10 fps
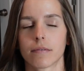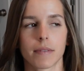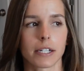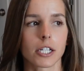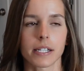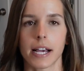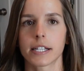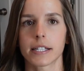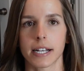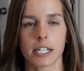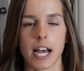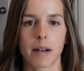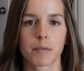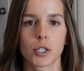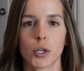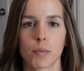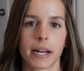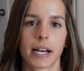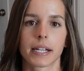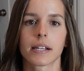let's just say, 6 times 2
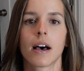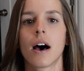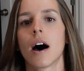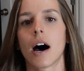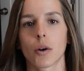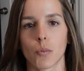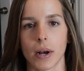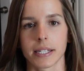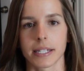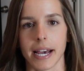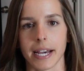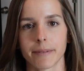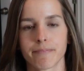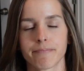minutes on Wednesday.